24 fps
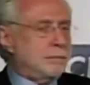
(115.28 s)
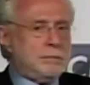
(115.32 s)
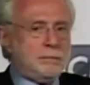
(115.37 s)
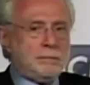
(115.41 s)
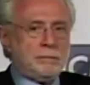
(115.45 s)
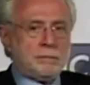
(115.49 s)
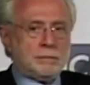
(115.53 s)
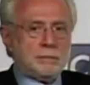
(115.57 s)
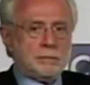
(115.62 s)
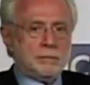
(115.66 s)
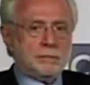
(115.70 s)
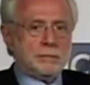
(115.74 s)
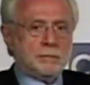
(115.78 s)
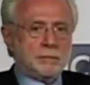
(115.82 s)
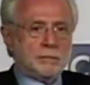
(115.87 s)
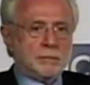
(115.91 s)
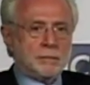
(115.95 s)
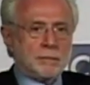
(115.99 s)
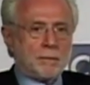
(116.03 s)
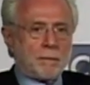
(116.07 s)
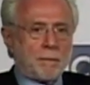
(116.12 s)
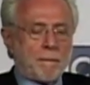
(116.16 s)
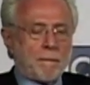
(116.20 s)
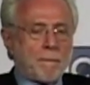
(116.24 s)
So let's cut
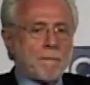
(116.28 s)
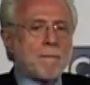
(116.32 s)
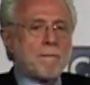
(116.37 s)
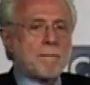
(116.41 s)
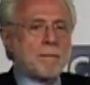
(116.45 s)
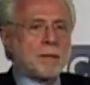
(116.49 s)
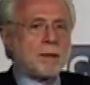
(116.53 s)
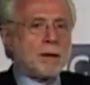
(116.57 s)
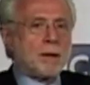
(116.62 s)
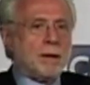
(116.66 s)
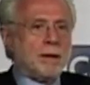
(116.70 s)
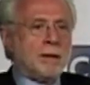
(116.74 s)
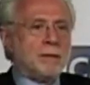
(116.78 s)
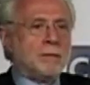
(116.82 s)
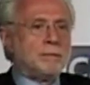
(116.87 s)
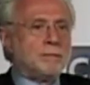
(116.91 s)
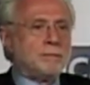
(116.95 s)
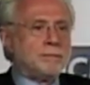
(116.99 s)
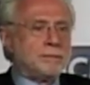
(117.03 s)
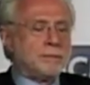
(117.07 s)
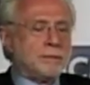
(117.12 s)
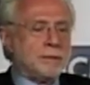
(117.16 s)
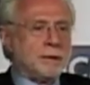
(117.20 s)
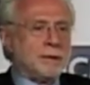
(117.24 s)
to the chase. Donald
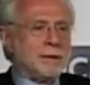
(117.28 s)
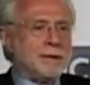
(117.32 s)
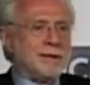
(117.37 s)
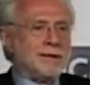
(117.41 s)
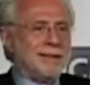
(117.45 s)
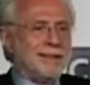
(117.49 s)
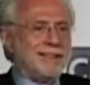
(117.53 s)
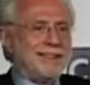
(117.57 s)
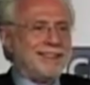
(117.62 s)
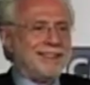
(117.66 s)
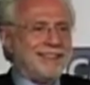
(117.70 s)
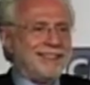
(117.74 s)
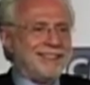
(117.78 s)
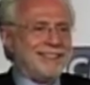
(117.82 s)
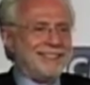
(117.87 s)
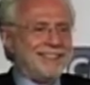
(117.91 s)
Trump. You